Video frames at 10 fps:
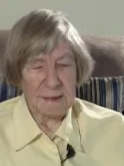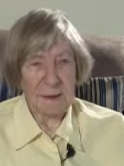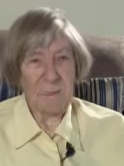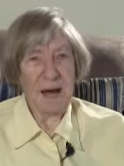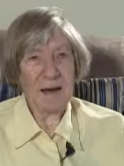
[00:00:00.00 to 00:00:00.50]
The
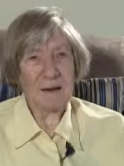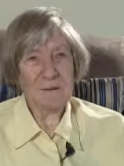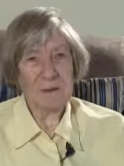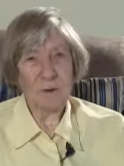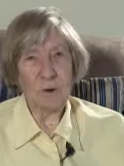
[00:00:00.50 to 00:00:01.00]
command
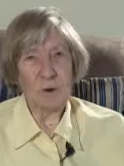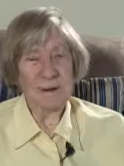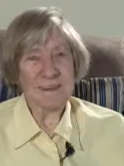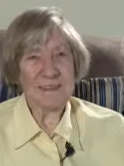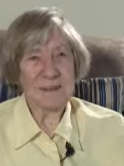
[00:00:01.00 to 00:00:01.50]
of the
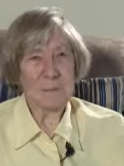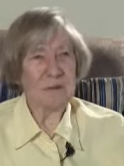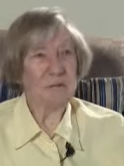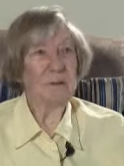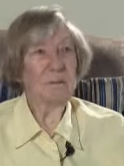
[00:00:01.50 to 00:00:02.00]
Lord is to
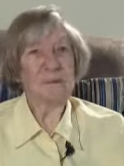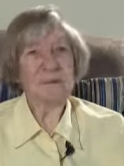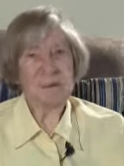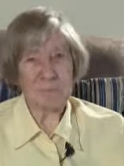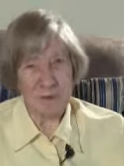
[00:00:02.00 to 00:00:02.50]
be filled
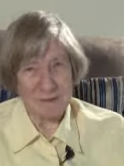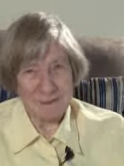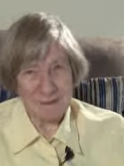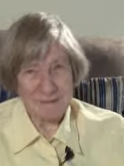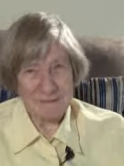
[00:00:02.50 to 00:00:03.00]
with the
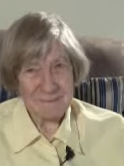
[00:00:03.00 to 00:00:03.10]
Spirit,